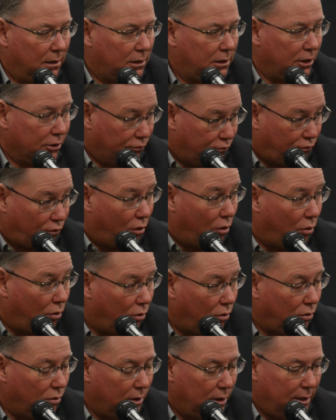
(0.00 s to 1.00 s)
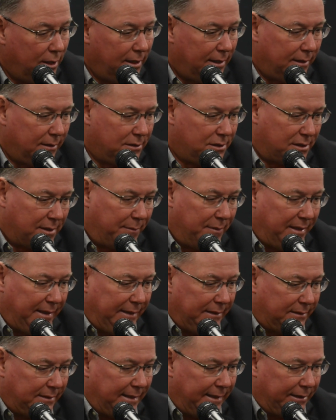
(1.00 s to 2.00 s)
control. Some of
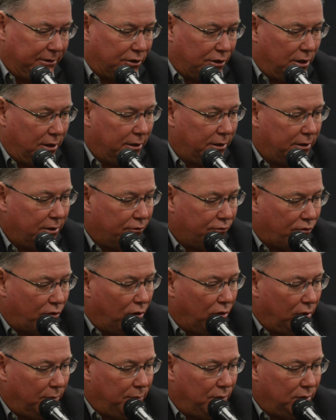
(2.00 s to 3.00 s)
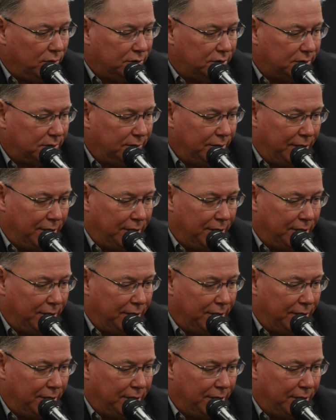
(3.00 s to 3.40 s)
these things are uncontrollable.